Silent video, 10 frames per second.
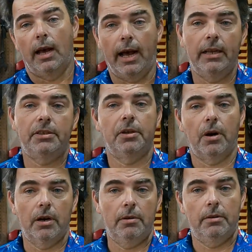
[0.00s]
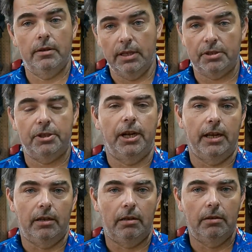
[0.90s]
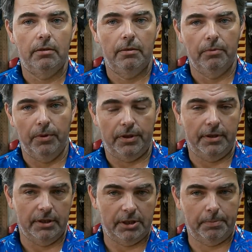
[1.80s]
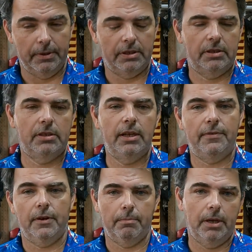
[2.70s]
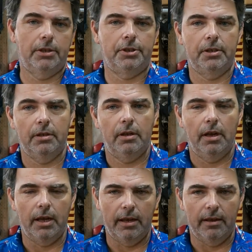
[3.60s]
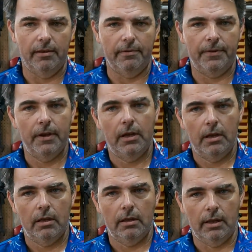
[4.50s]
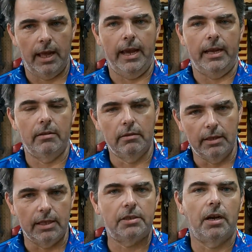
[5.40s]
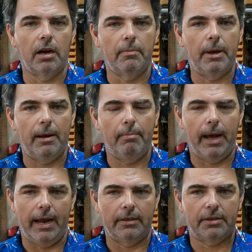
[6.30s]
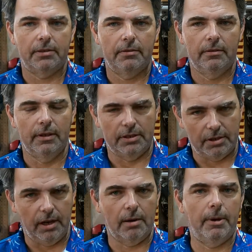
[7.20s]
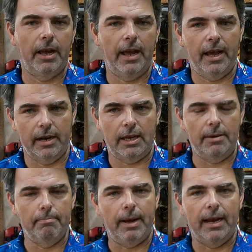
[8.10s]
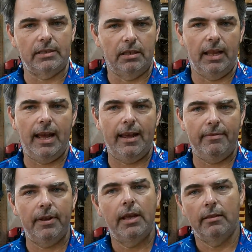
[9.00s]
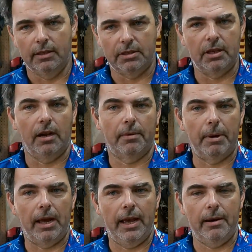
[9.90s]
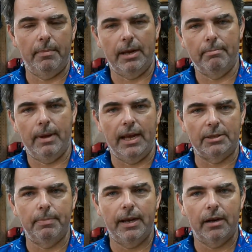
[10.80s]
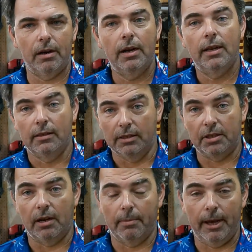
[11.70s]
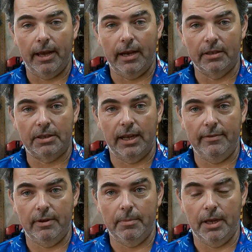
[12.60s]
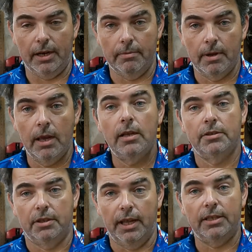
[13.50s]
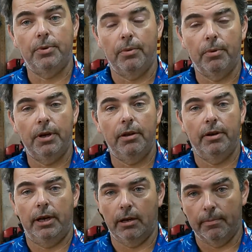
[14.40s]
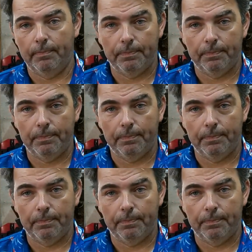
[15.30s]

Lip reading: I started this channel with the specific mission of, hey, let's talk about bikes. Let's talk about how to keep bikes alive. Let's talk about how to make bikes better. Let's talk about how to save you money. So that's what we're doing here.